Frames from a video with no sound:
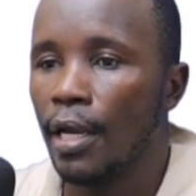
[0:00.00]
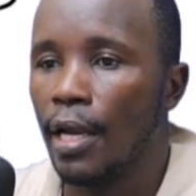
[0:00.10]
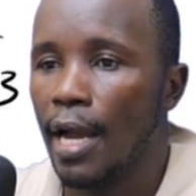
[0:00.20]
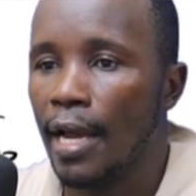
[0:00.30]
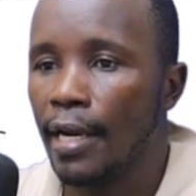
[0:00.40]

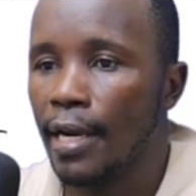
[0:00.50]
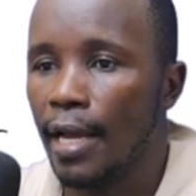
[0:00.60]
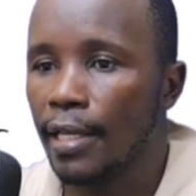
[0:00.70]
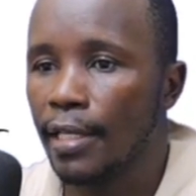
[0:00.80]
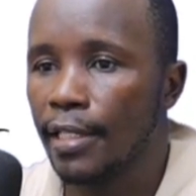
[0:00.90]
and
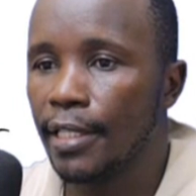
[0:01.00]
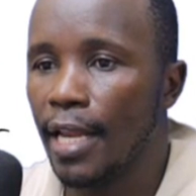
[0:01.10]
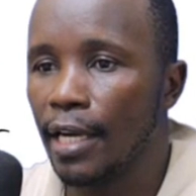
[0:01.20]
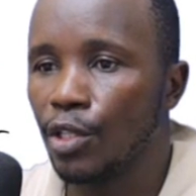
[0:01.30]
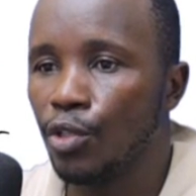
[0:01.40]

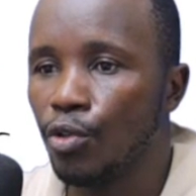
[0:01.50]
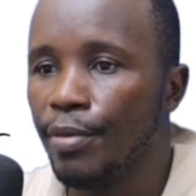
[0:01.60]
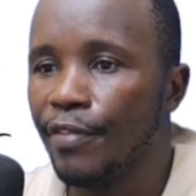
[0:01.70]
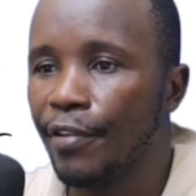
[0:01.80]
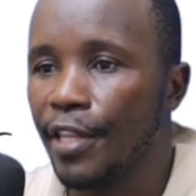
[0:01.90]
slack 2
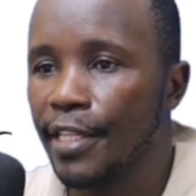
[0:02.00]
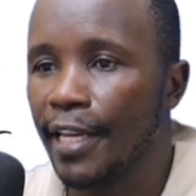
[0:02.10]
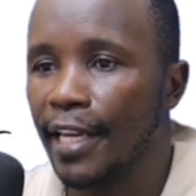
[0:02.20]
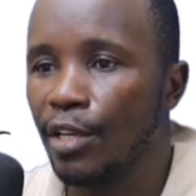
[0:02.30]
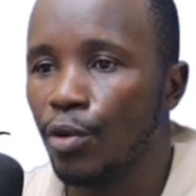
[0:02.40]
be for the
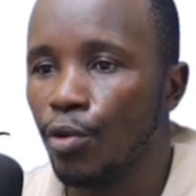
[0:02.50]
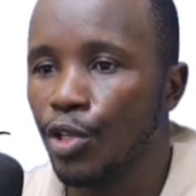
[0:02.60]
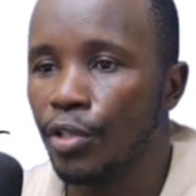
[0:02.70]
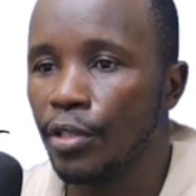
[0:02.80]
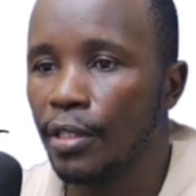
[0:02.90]
second
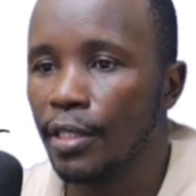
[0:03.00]
equation,